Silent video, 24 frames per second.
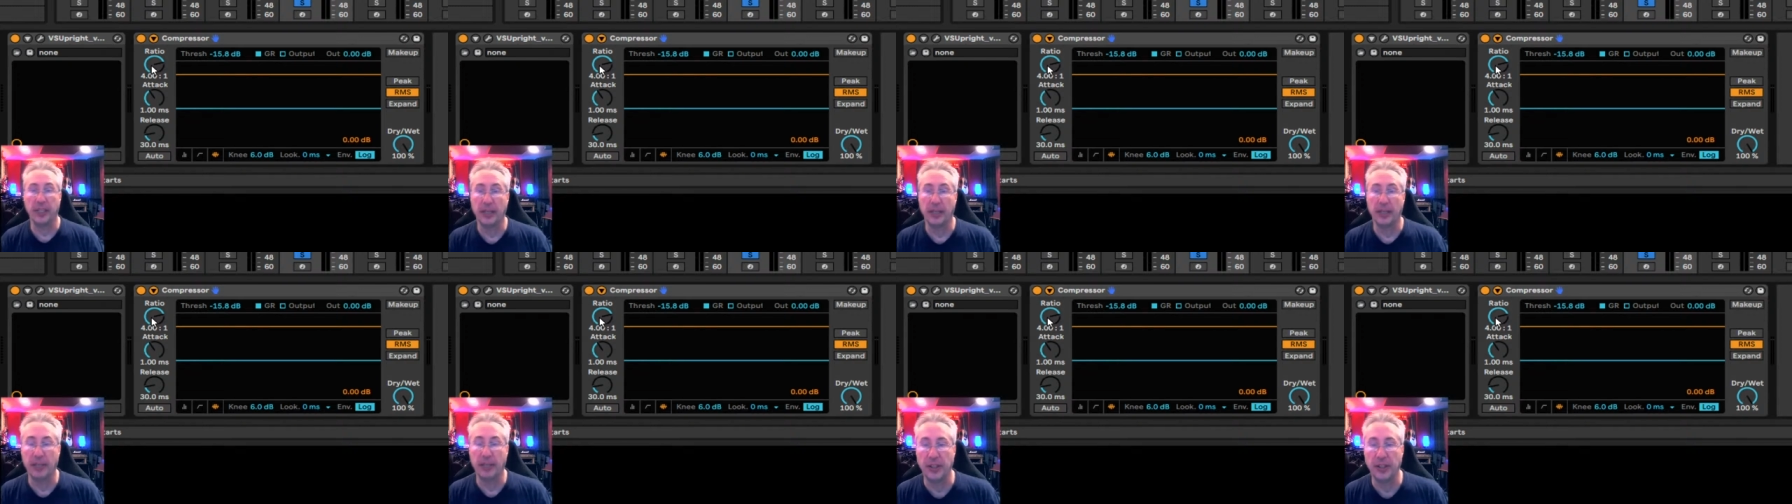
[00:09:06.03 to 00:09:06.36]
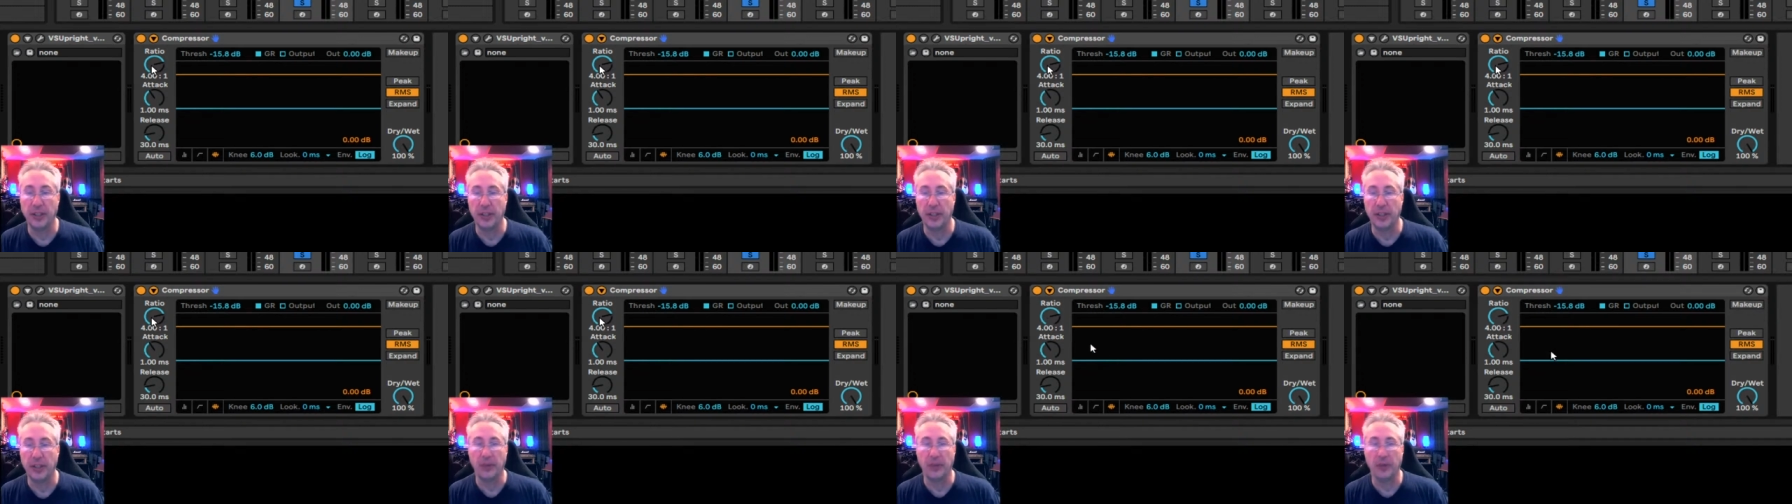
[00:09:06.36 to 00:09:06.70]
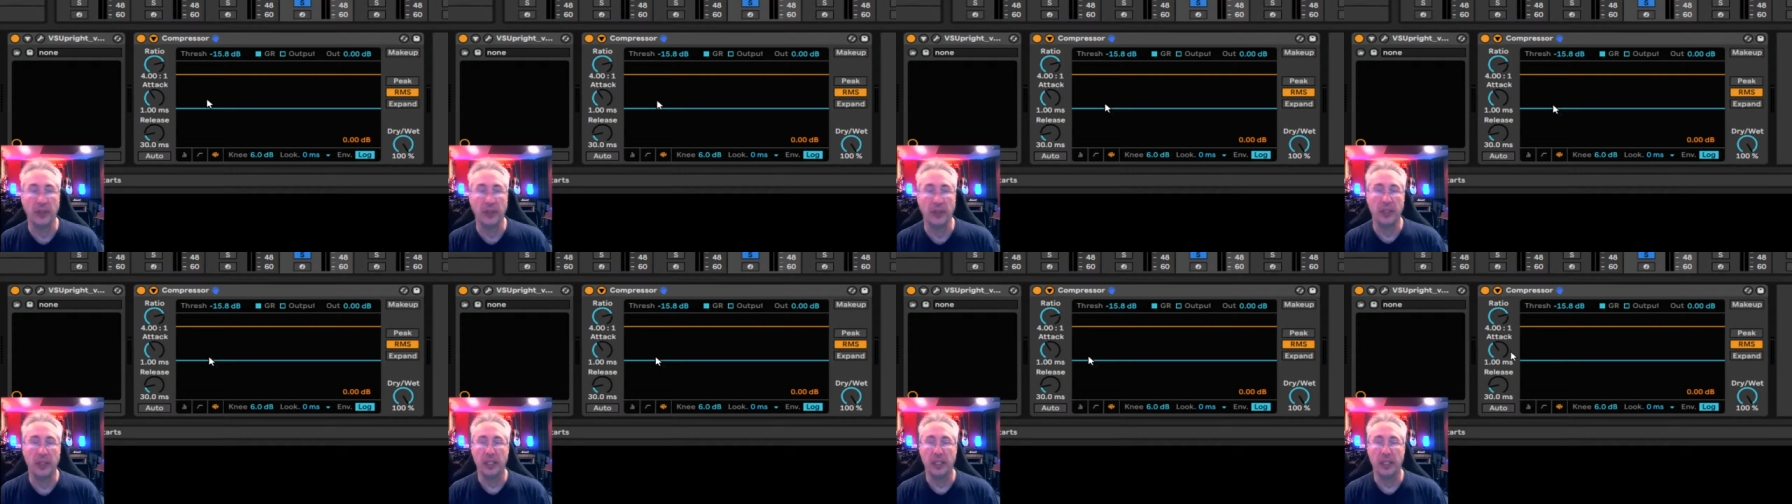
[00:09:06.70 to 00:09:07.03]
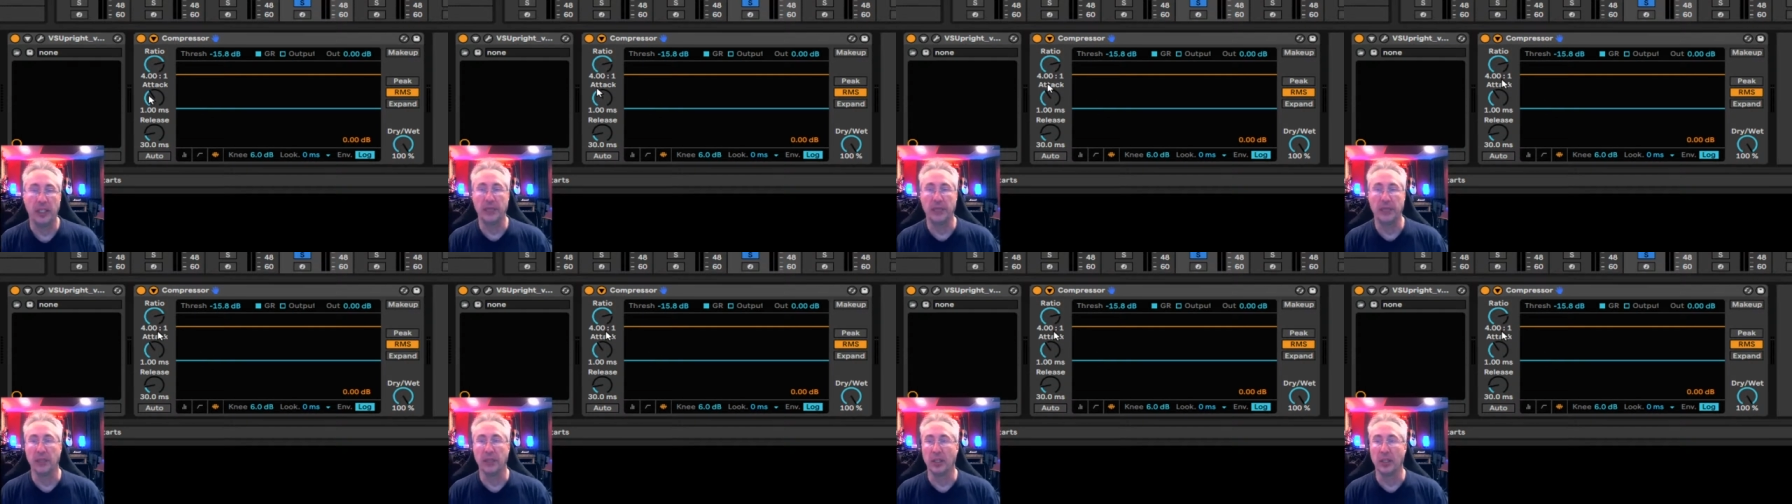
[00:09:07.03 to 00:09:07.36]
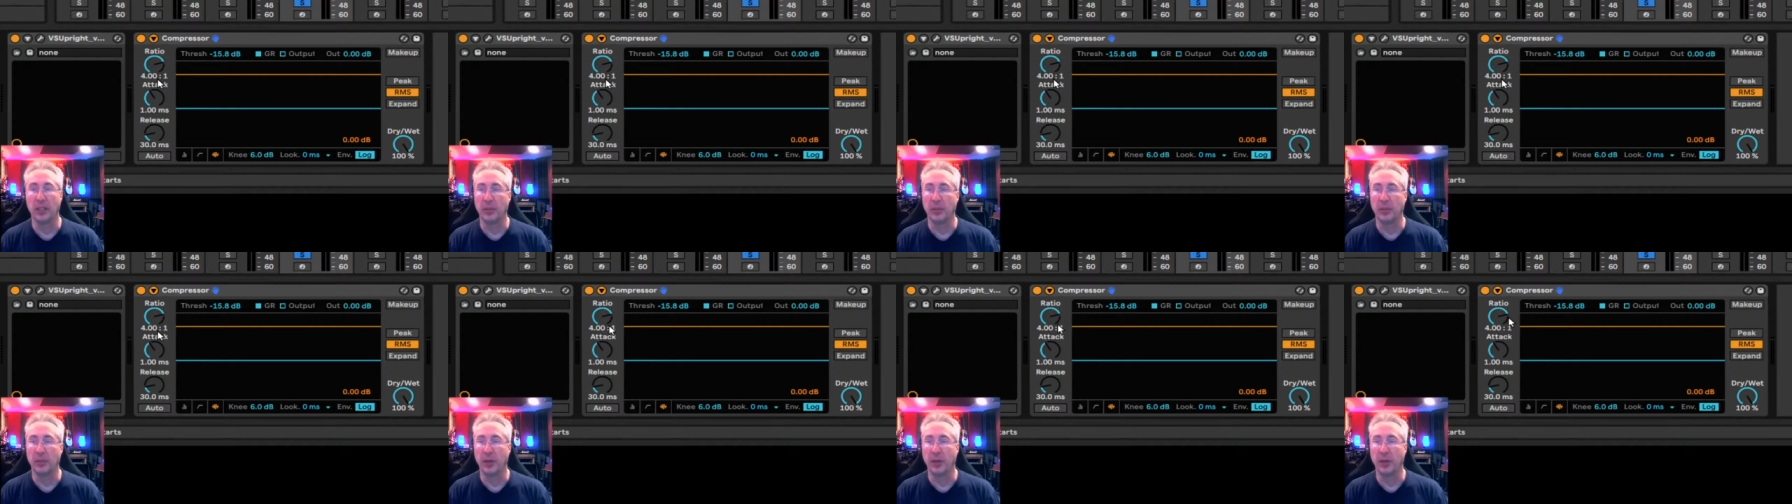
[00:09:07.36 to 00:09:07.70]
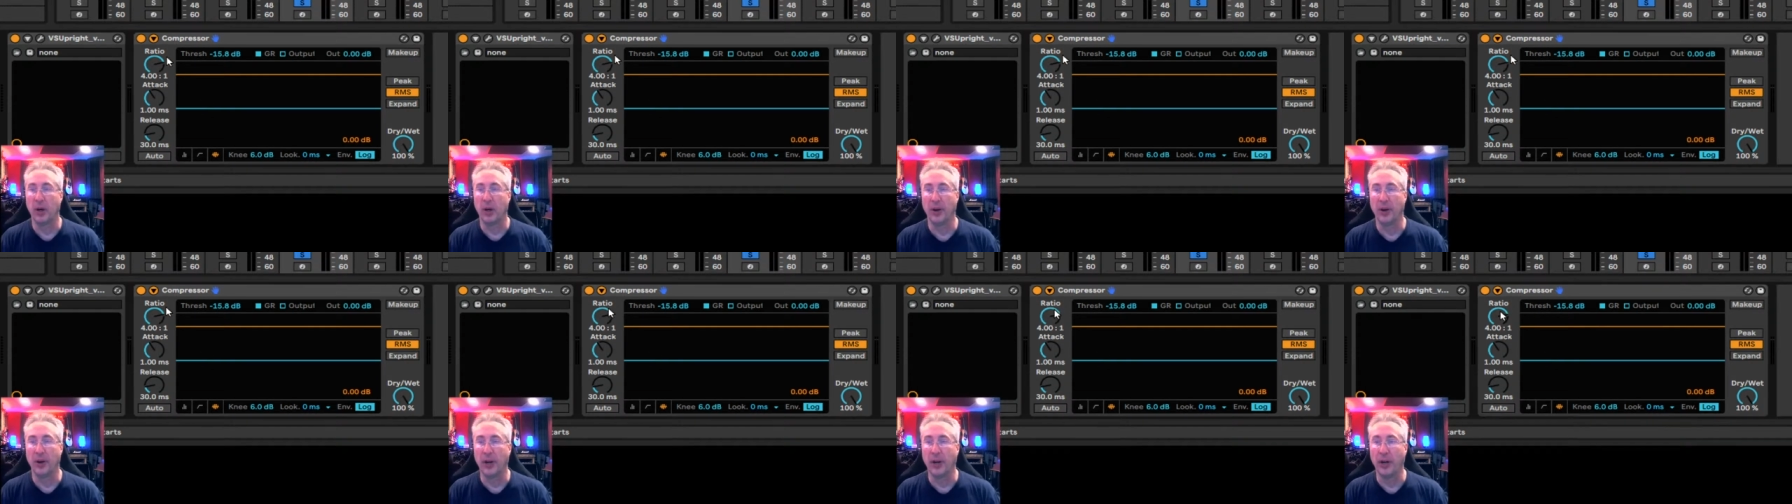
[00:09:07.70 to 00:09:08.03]
ratio even a little bit
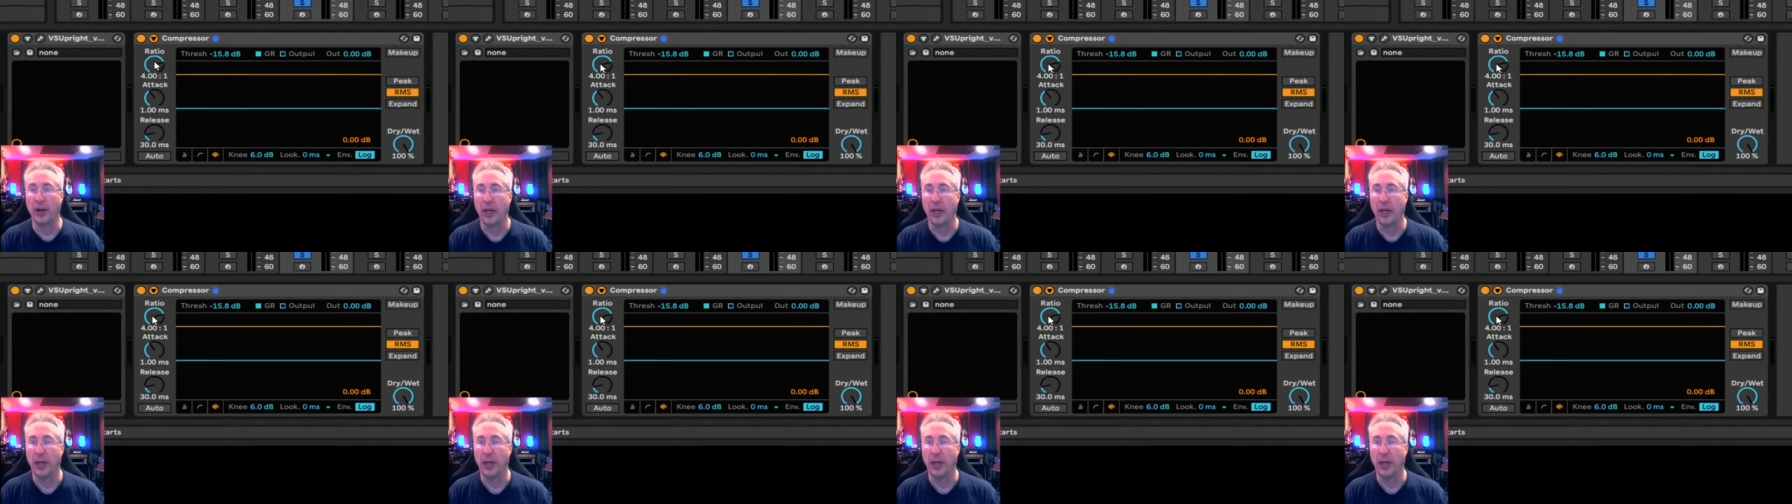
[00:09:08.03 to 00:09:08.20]
harder,